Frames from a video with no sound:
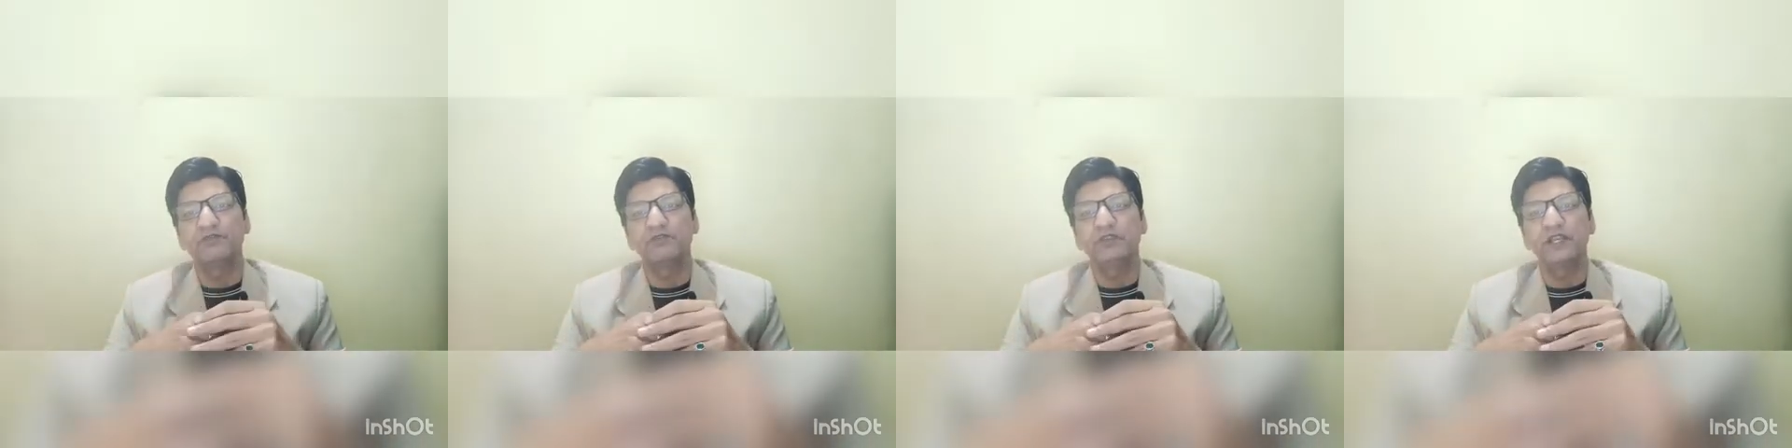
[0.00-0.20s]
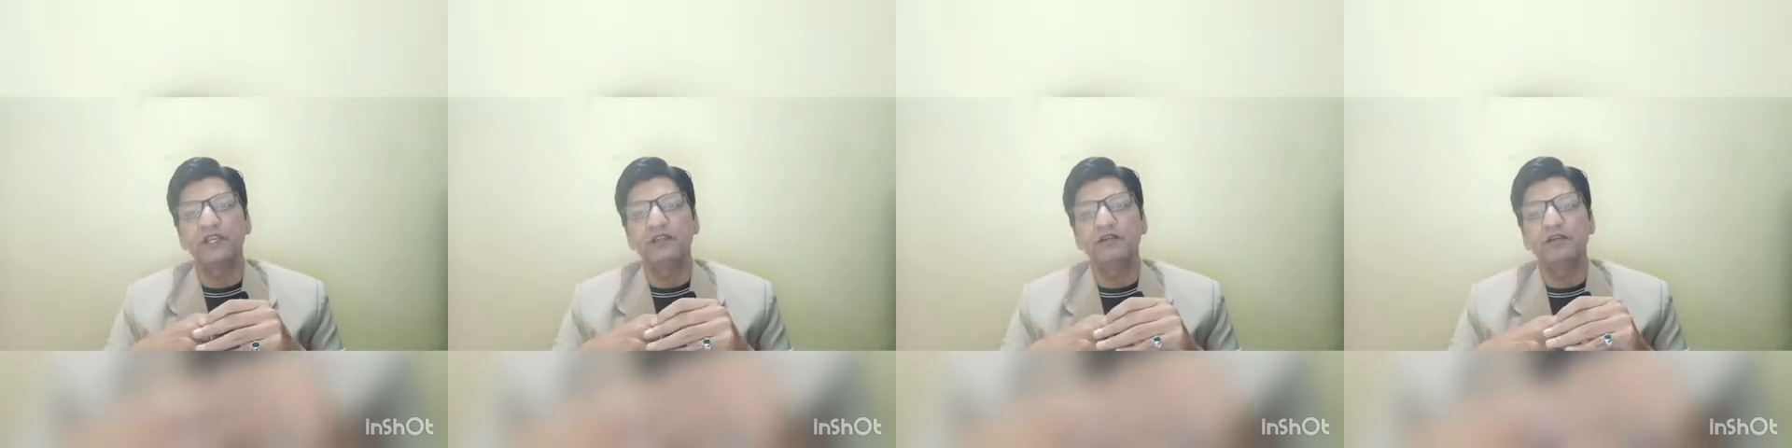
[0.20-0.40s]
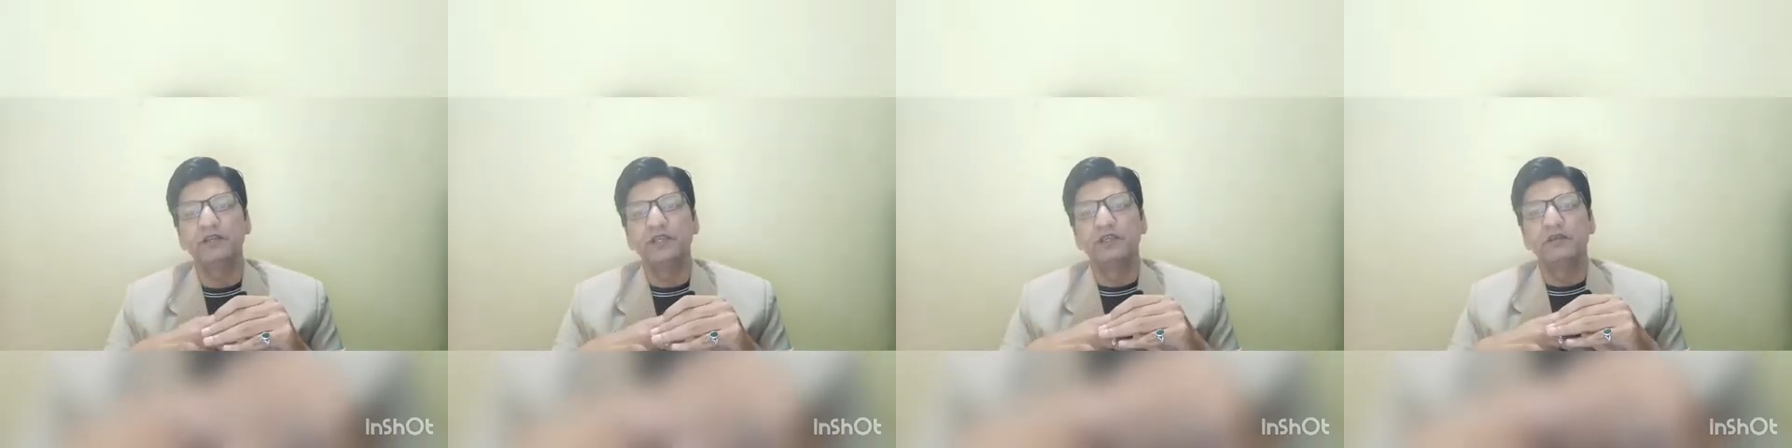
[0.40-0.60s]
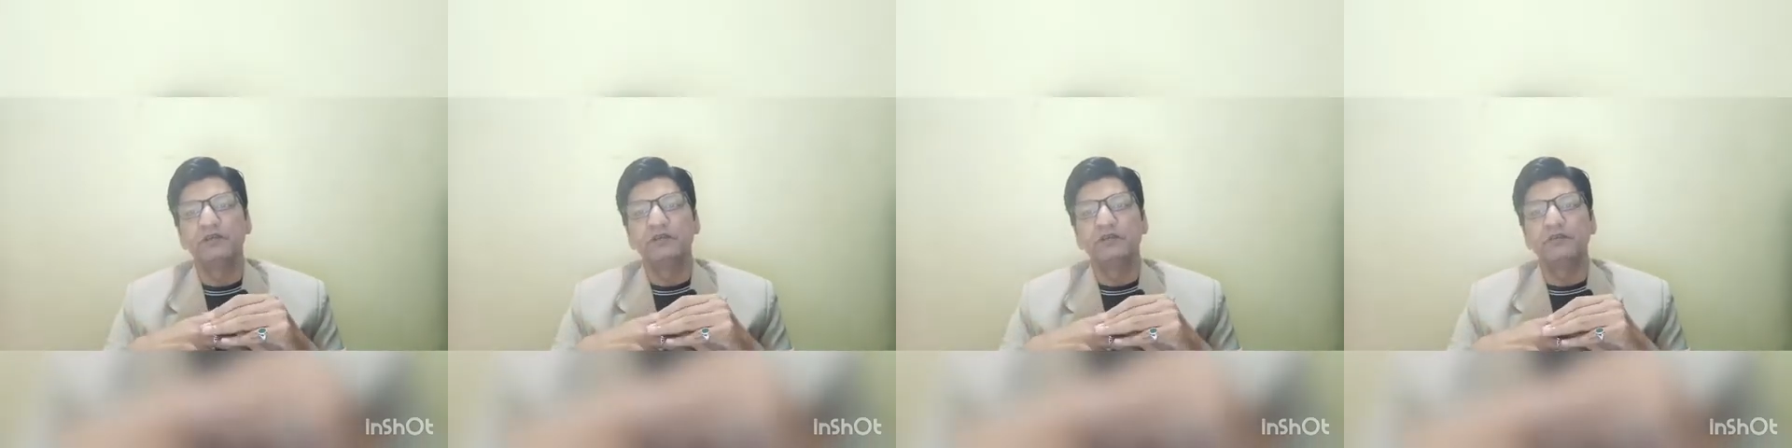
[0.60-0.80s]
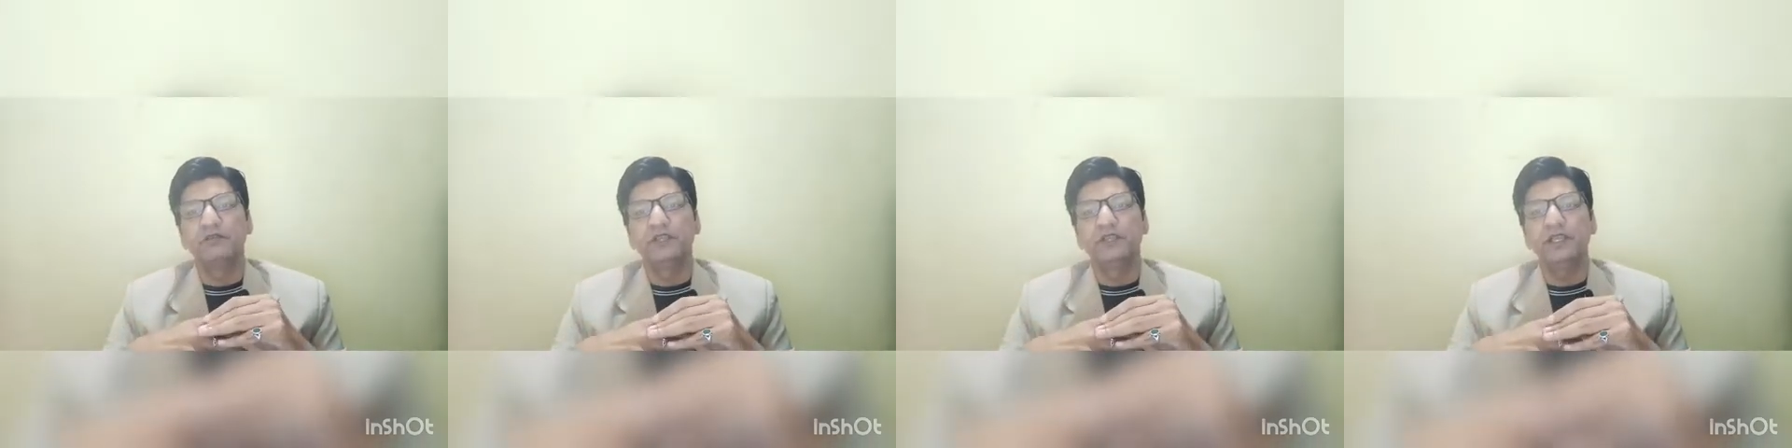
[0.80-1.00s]
right,
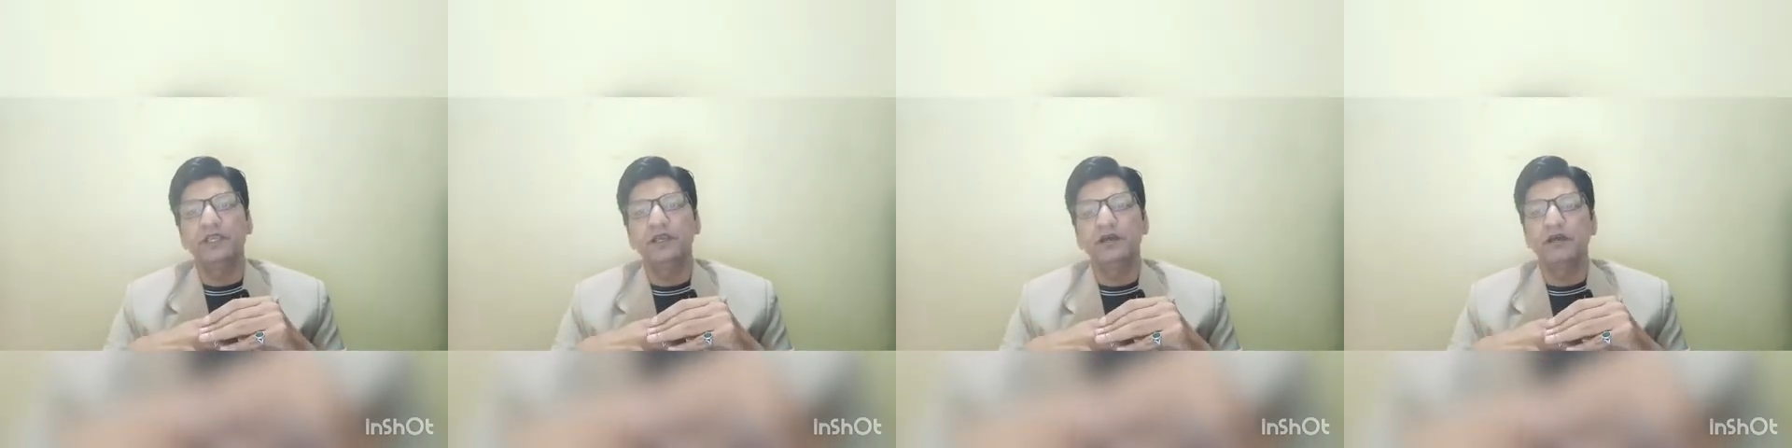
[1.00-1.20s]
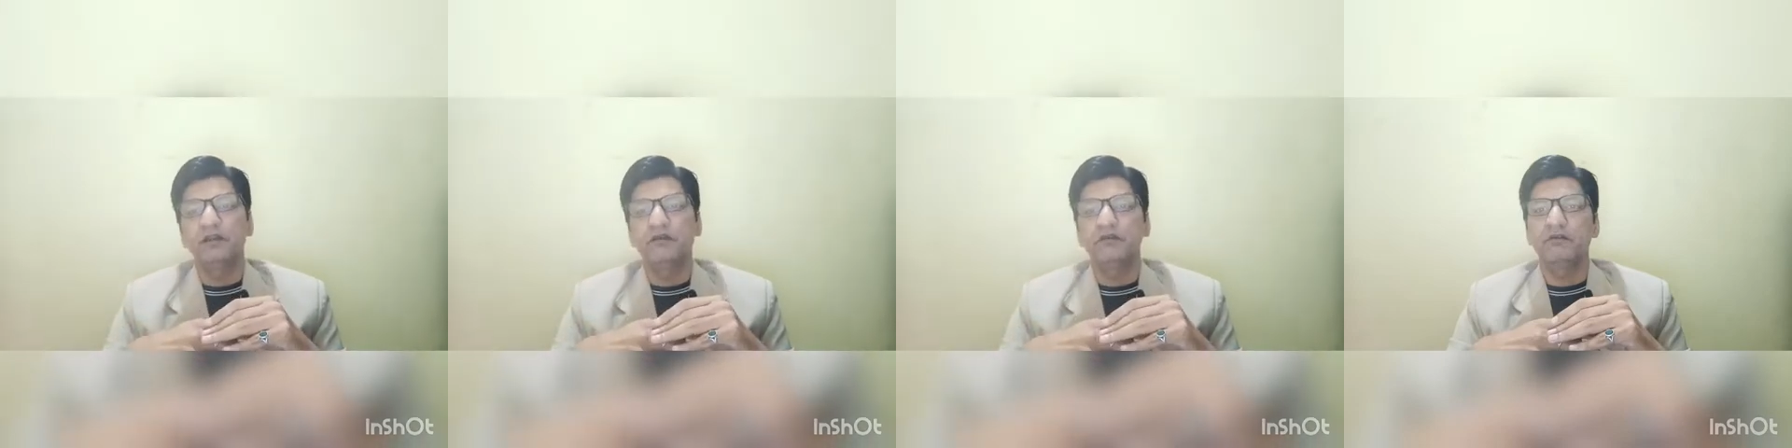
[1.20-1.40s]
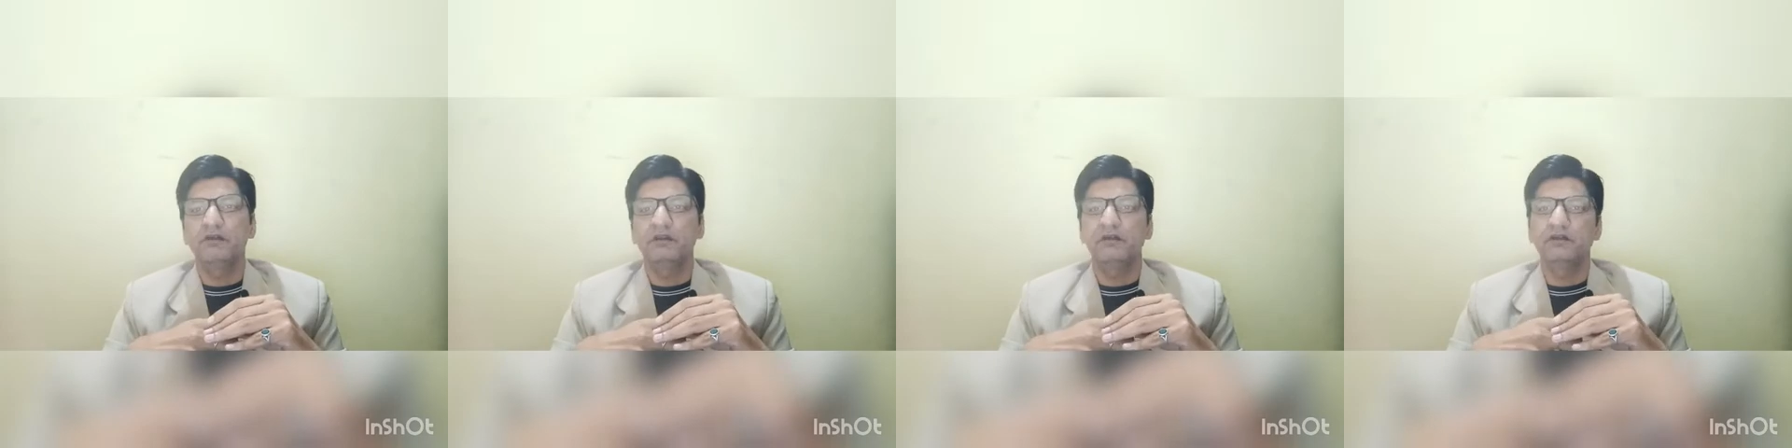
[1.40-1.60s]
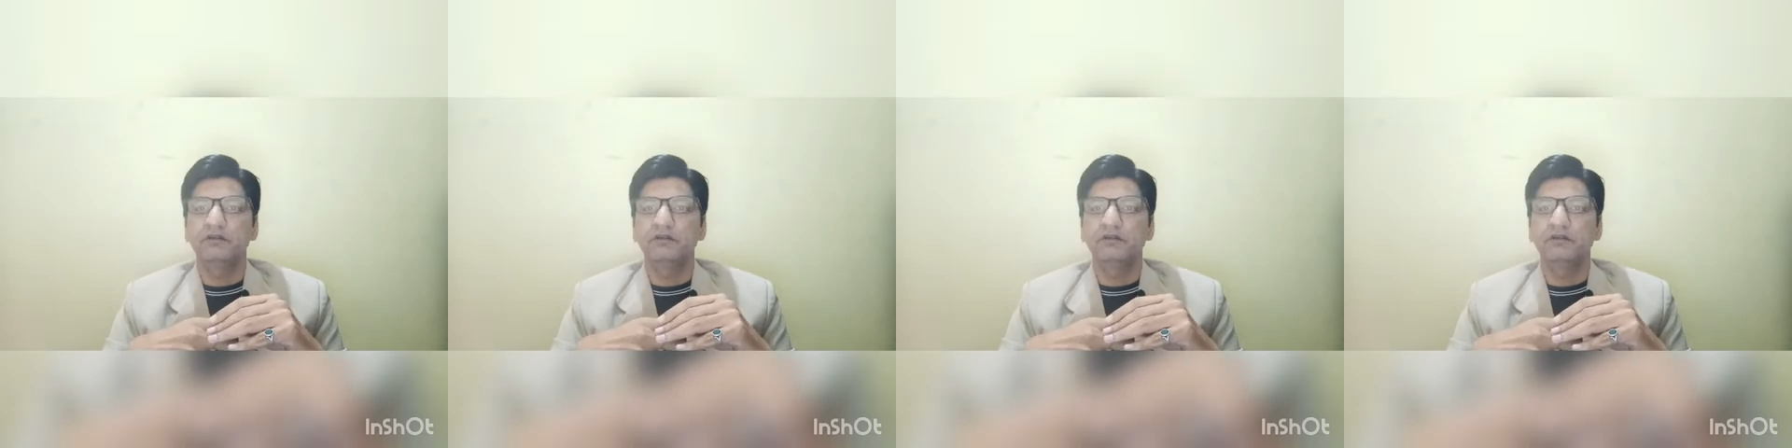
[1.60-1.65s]
they are